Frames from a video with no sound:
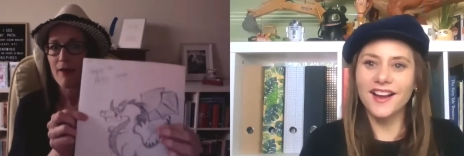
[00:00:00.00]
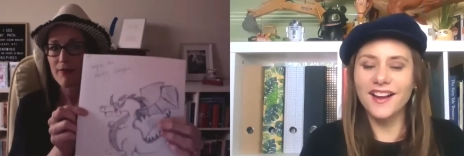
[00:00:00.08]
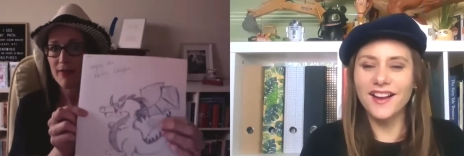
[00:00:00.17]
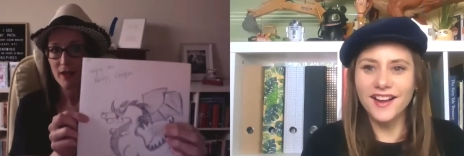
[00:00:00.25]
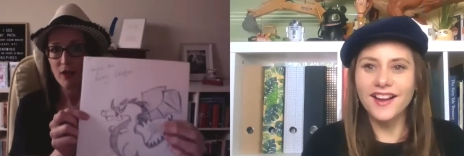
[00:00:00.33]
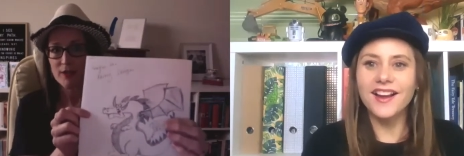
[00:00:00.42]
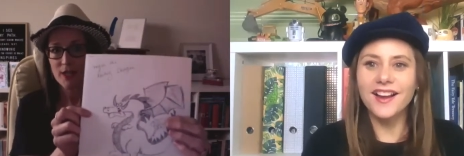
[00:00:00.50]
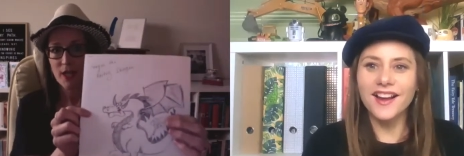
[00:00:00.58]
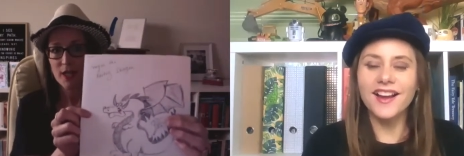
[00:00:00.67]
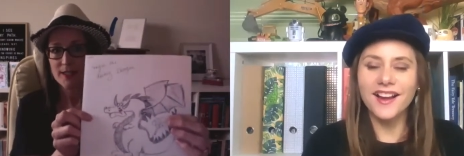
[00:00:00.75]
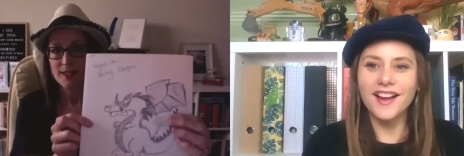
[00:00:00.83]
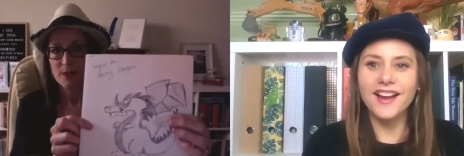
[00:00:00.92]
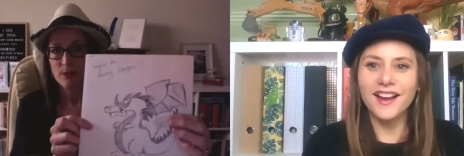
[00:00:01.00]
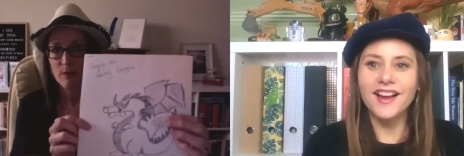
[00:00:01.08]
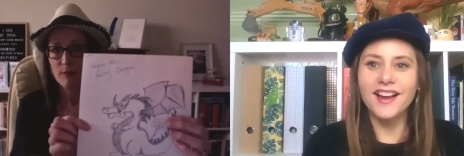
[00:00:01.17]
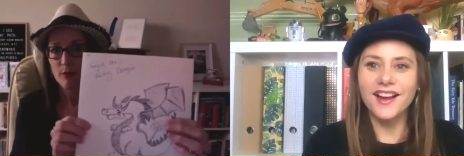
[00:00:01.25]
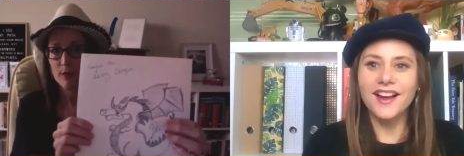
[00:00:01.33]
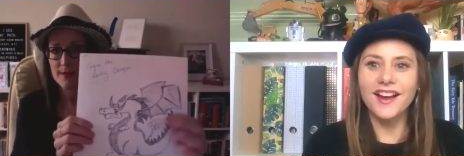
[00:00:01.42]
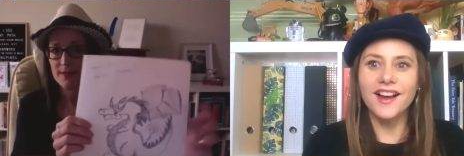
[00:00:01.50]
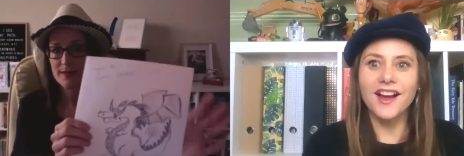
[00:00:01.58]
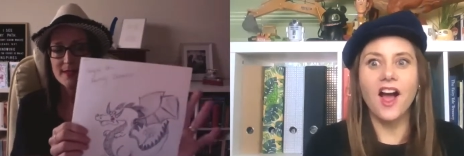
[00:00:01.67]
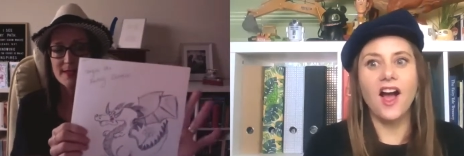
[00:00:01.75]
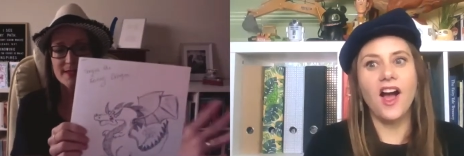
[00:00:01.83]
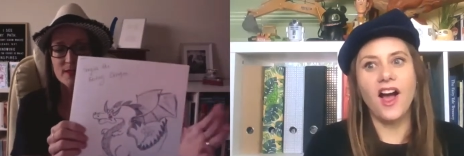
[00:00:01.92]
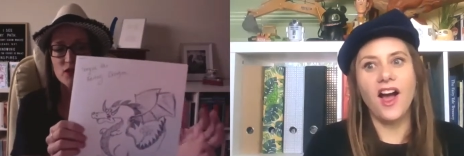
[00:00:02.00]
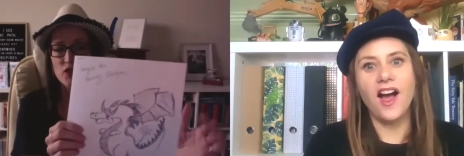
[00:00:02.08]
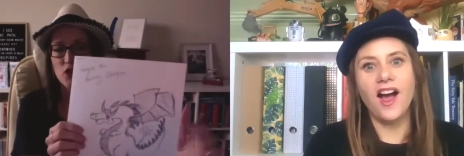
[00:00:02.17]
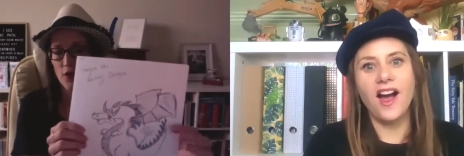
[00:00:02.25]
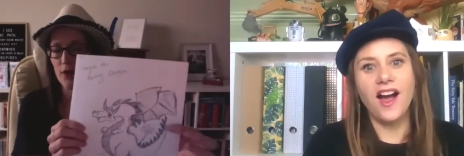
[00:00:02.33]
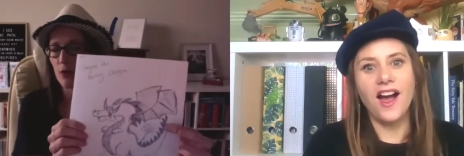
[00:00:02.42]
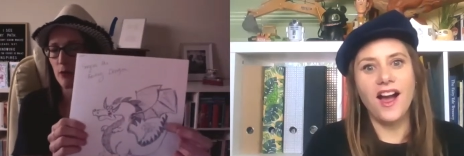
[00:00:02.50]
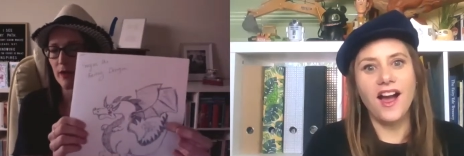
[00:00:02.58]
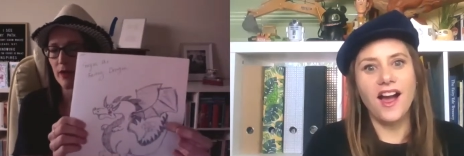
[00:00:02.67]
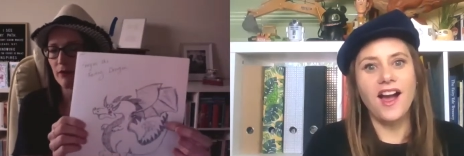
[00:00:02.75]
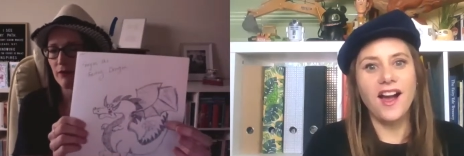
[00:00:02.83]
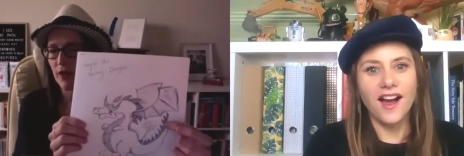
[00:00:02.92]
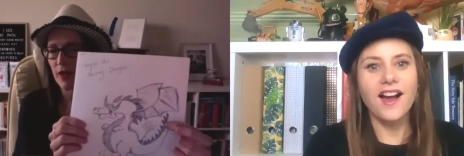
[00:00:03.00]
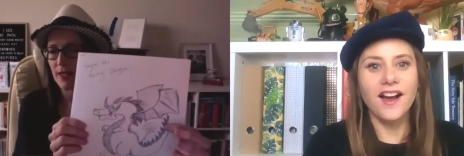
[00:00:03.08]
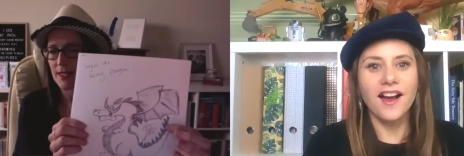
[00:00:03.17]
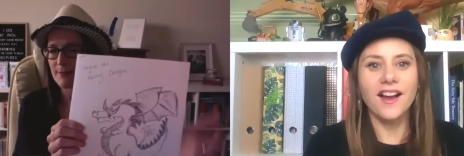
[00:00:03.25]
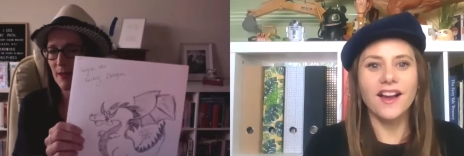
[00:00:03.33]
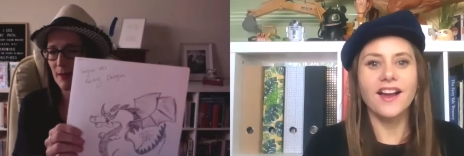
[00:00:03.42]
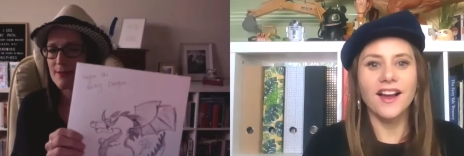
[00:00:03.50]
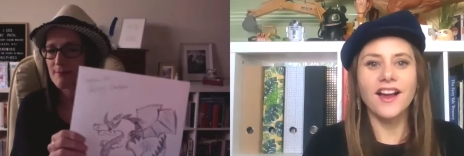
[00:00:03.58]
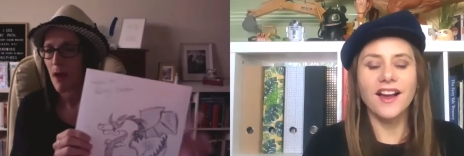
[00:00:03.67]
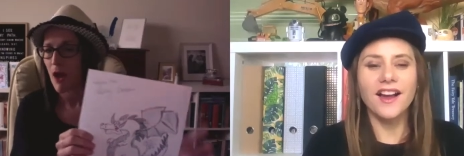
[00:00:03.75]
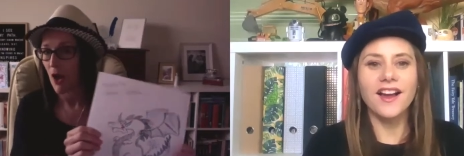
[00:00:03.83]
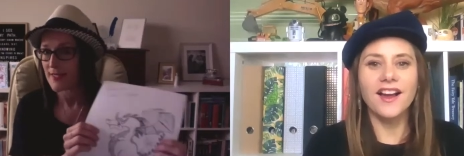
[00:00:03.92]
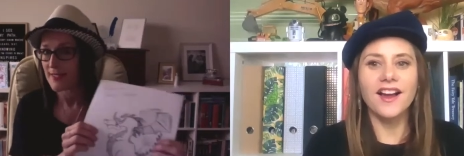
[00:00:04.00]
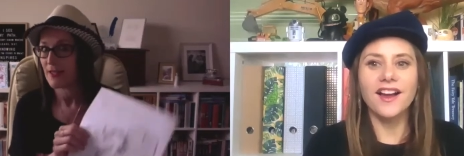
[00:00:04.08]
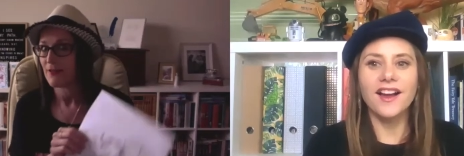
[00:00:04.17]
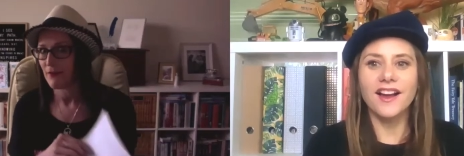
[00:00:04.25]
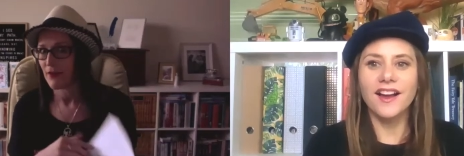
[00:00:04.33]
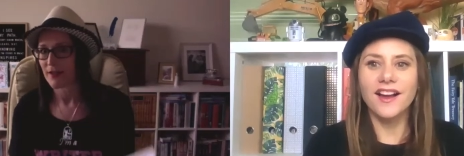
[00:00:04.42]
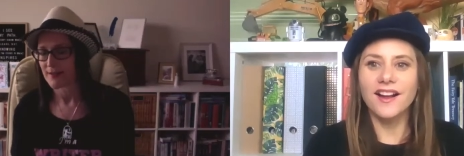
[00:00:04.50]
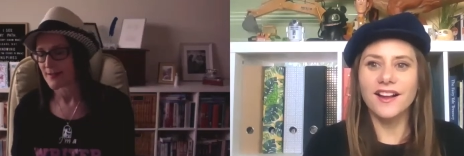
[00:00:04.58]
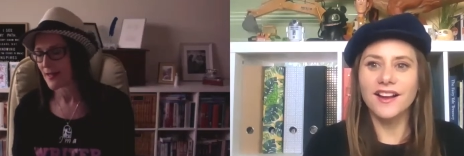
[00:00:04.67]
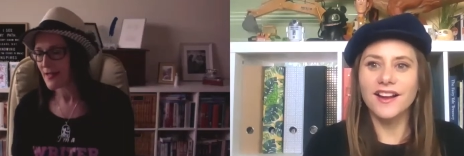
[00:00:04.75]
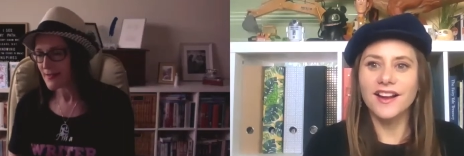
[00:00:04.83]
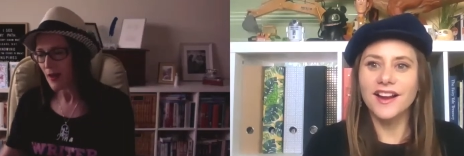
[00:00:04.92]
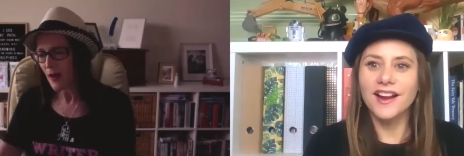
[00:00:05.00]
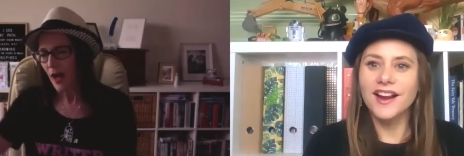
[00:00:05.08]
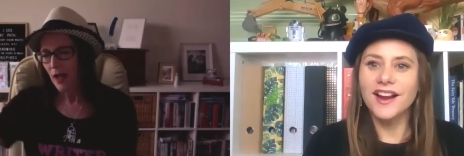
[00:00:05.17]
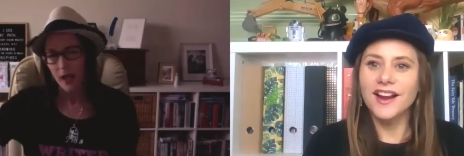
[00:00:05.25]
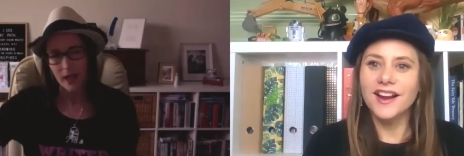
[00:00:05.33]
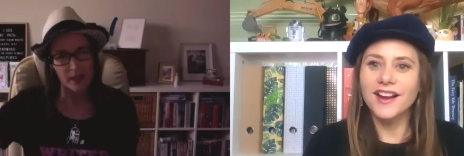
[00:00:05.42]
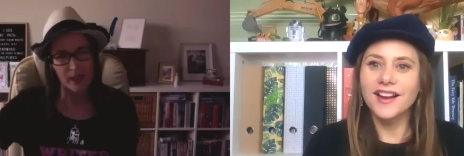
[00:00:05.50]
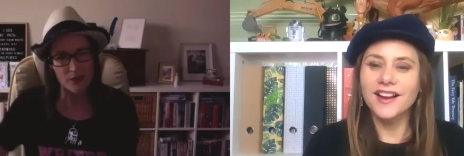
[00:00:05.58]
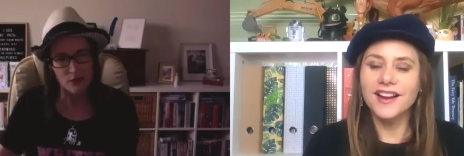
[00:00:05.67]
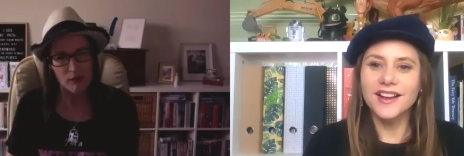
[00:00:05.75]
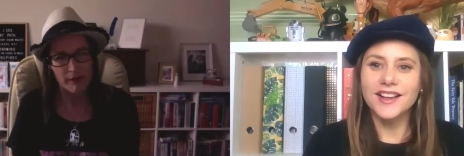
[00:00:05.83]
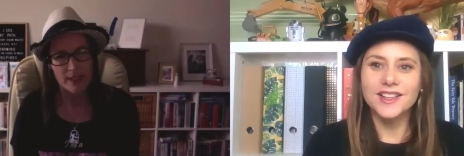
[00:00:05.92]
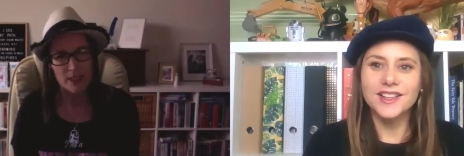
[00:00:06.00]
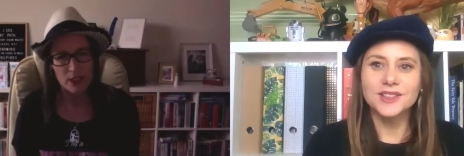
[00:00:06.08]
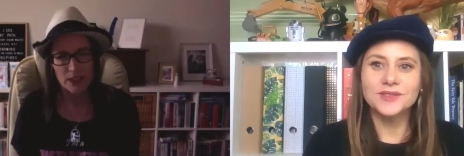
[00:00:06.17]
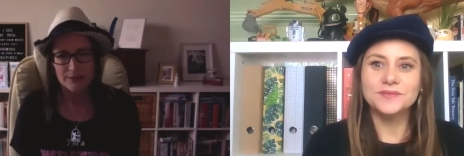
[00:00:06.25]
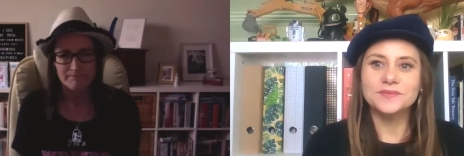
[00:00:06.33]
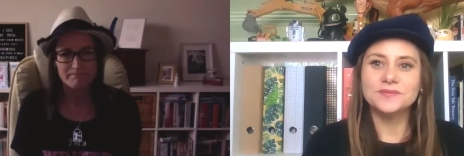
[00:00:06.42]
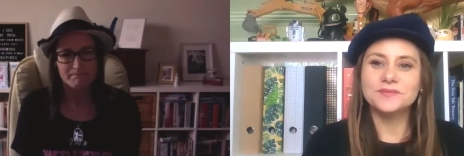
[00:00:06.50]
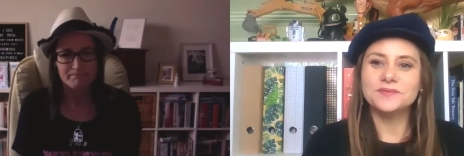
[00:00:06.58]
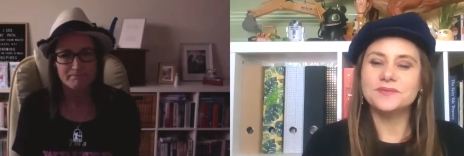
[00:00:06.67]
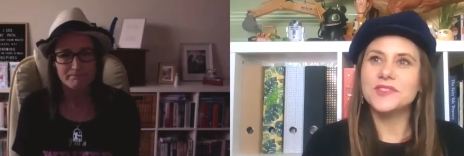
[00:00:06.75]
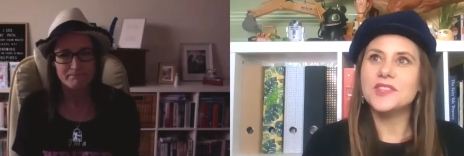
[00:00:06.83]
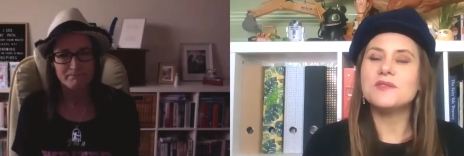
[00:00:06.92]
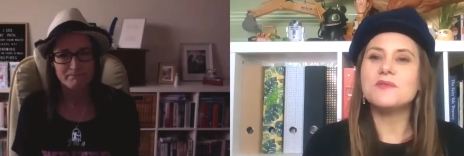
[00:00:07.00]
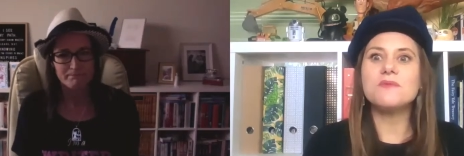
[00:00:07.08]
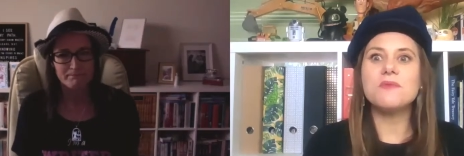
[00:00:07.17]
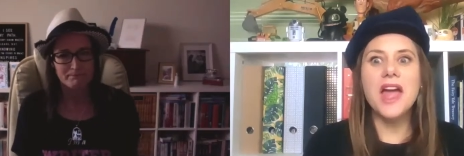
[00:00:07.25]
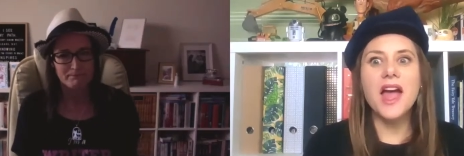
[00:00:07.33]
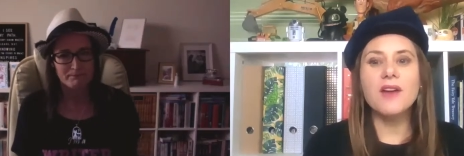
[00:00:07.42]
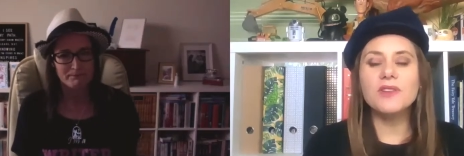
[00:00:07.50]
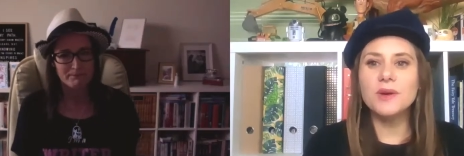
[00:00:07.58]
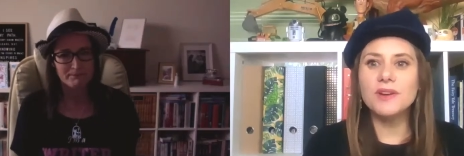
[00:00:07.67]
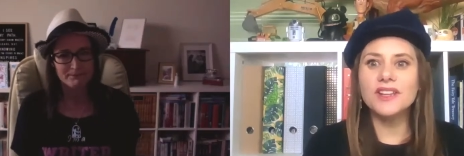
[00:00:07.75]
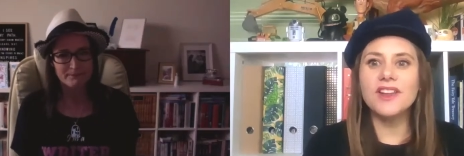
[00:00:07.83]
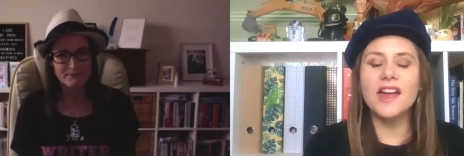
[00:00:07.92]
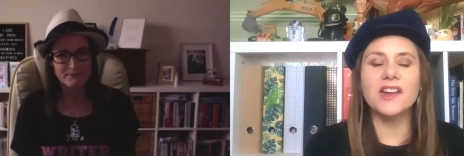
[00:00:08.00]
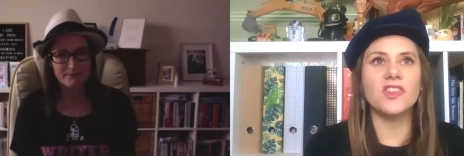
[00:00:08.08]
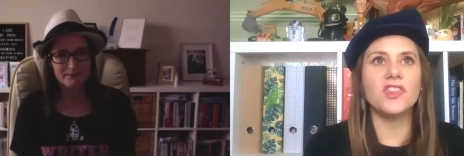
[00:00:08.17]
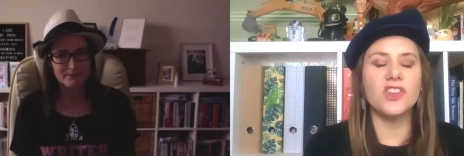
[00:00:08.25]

Speaker 1: that got turned into a book. So this is not the real Fergus, but it was my idea Fergus. So I kind of like drawing
Speaker 2: too. Wow, you are like the